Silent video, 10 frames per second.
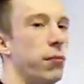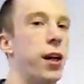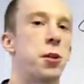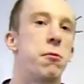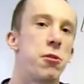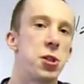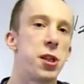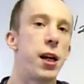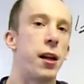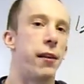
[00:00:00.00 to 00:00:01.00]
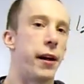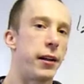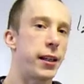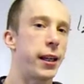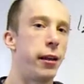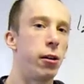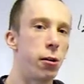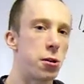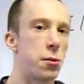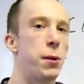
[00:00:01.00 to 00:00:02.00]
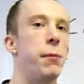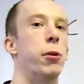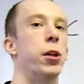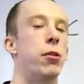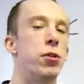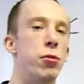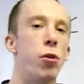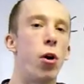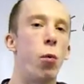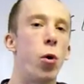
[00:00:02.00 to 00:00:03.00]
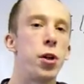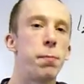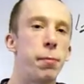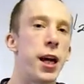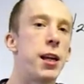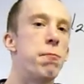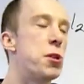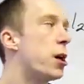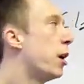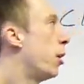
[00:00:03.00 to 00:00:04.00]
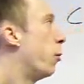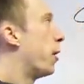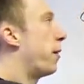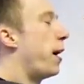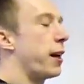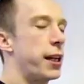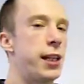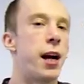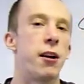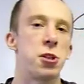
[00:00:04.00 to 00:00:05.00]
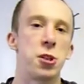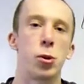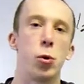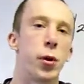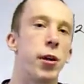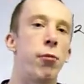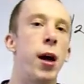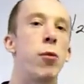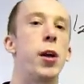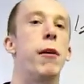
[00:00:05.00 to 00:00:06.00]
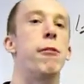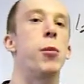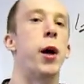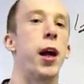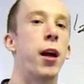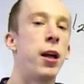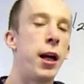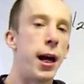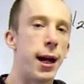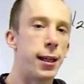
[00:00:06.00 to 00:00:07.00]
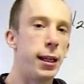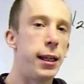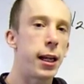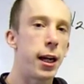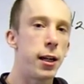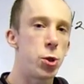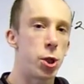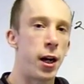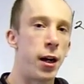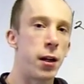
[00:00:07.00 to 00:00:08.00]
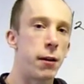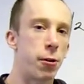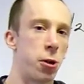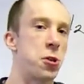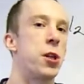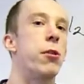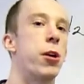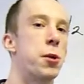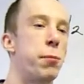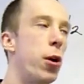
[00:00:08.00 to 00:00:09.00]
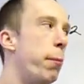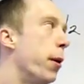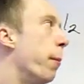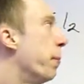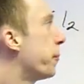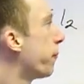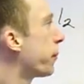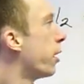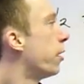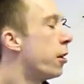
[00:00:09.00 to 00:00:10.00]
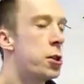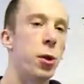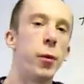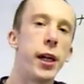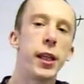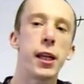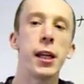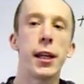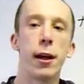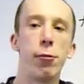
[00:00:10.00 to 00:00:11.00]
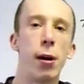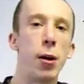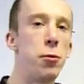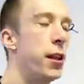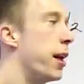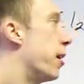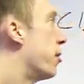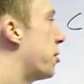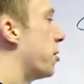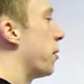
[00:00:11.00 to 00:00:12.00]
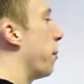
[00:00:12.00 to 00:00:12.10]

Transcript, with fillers: as we've just said, that kills people. You do not want pipes with that gas going around everywhere. Any leakage and you've got a serious problem. So the way they can get around this